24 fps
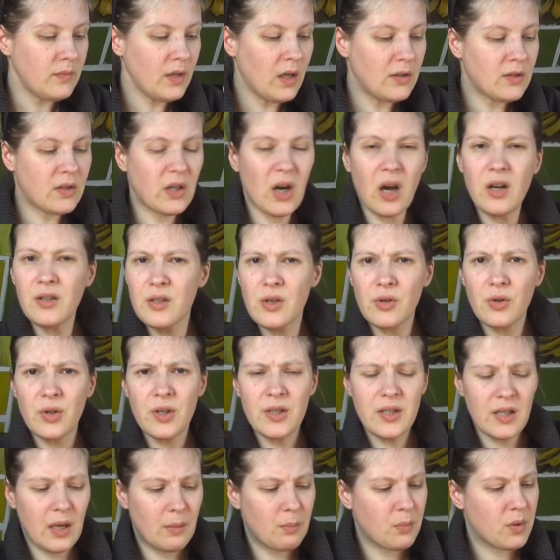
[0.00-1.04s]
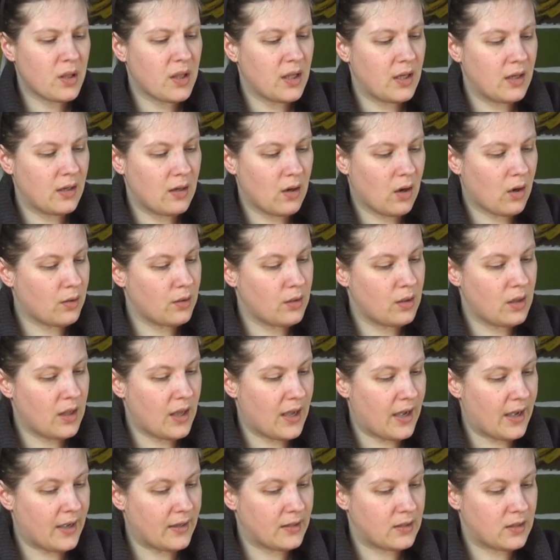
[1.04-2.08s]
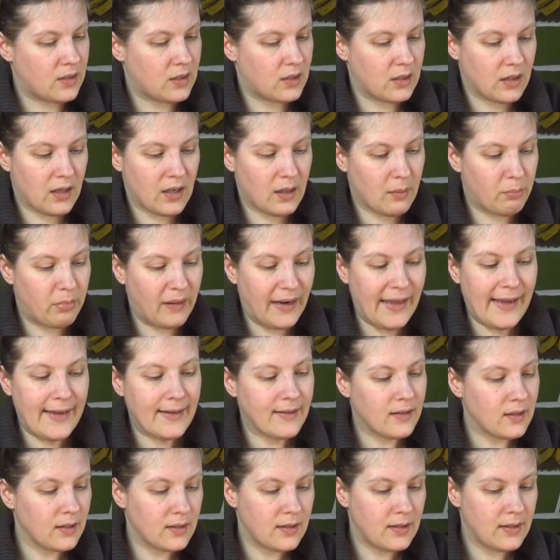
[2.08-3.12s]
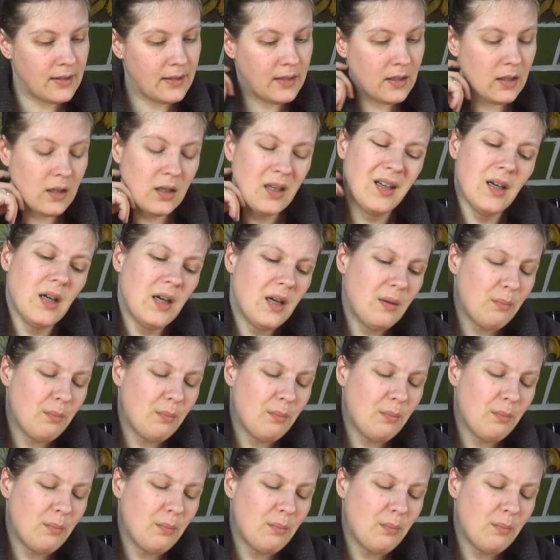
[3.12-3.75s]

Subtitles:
dots or something on that blanket here,